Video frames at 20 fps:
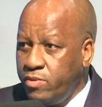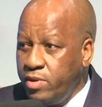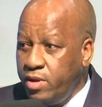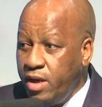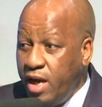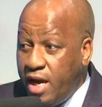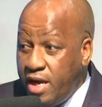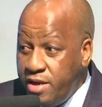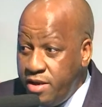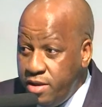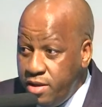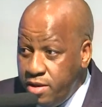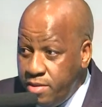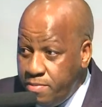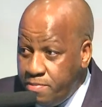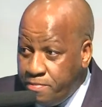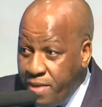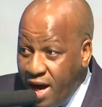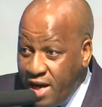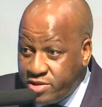And
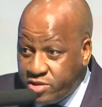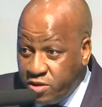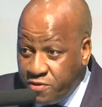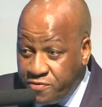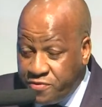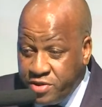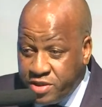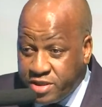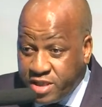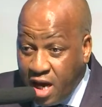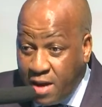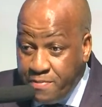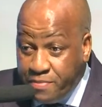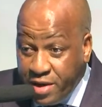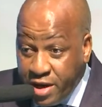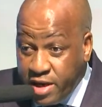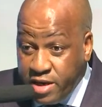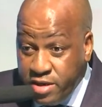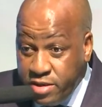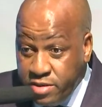part of this
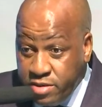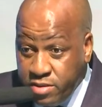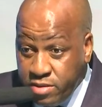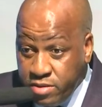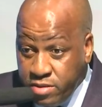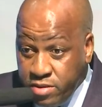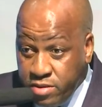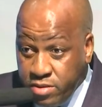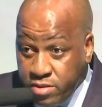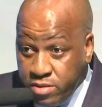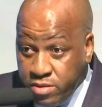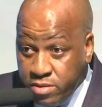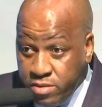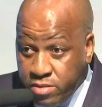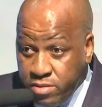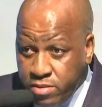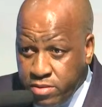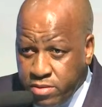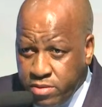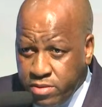campaign
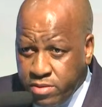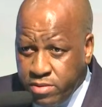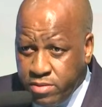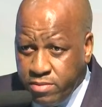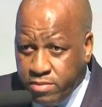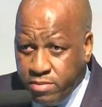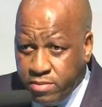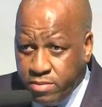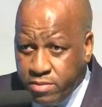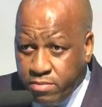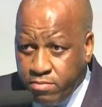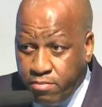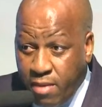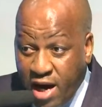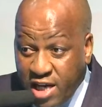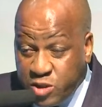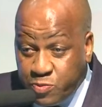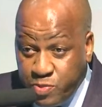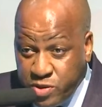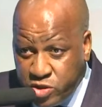
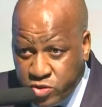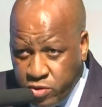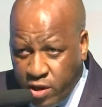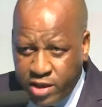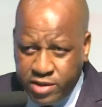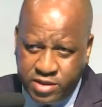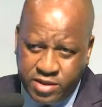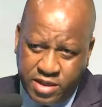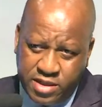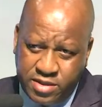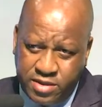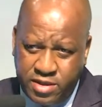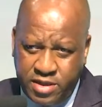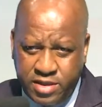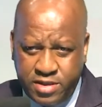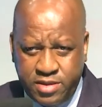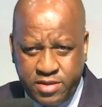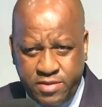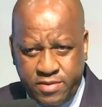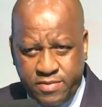must be to address
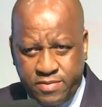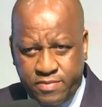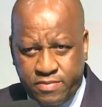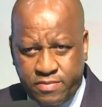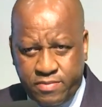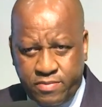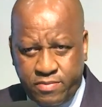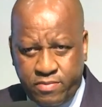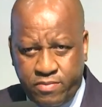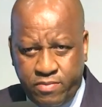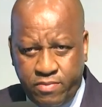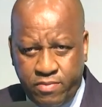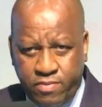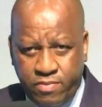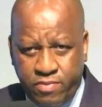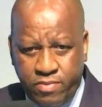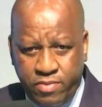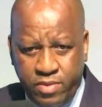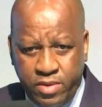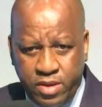that.
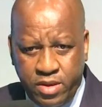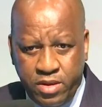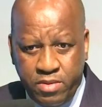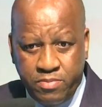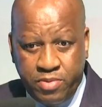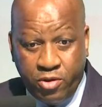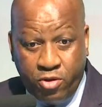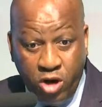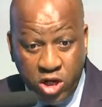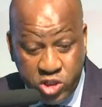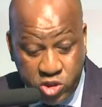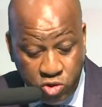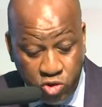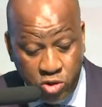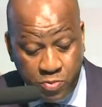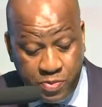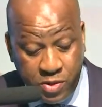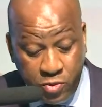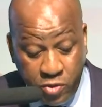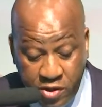Because you
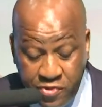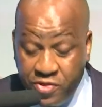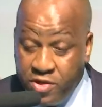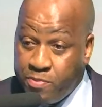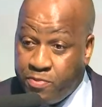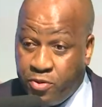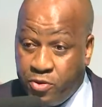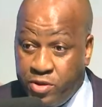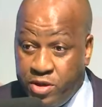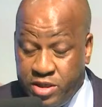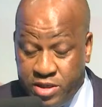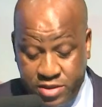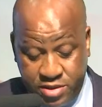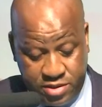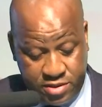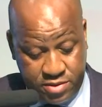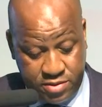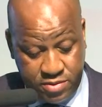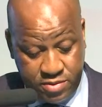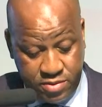will be with the
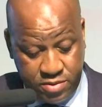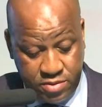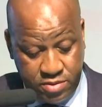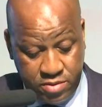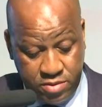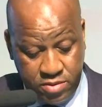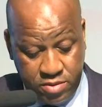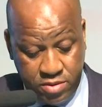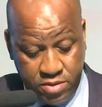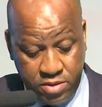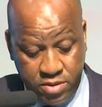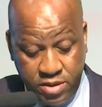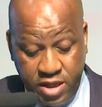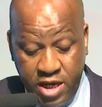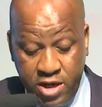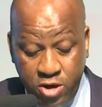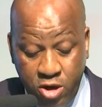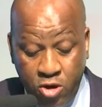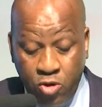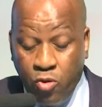police.
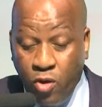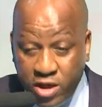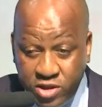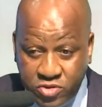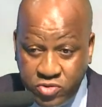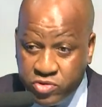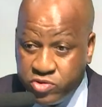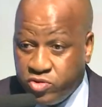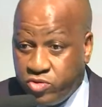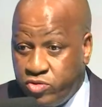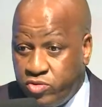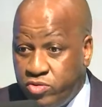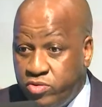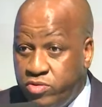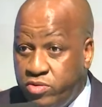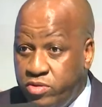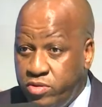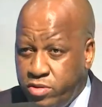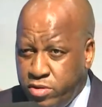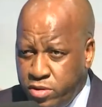They know what to do
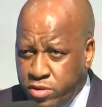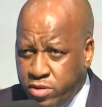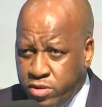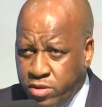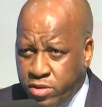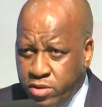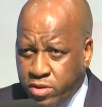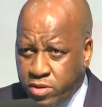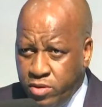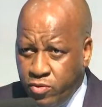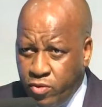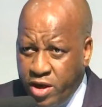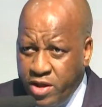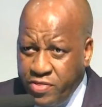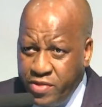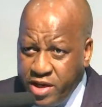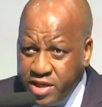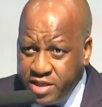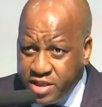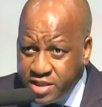
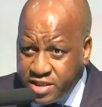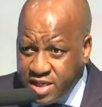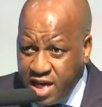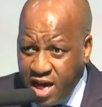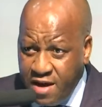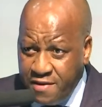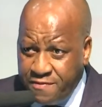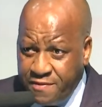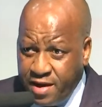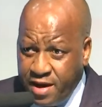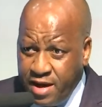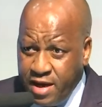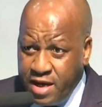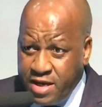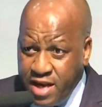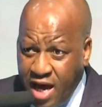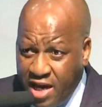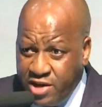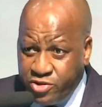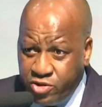when they discover
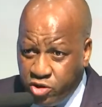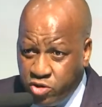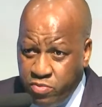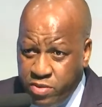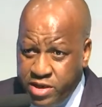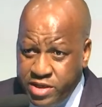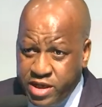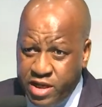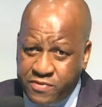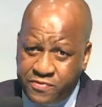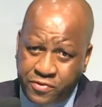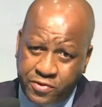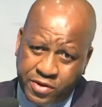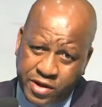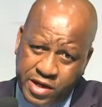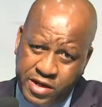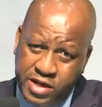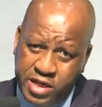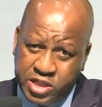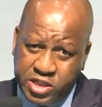an undocumented
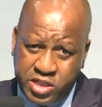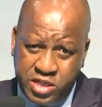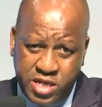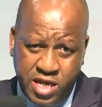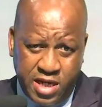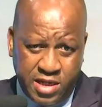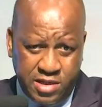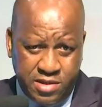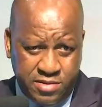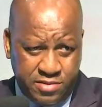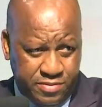foreign national.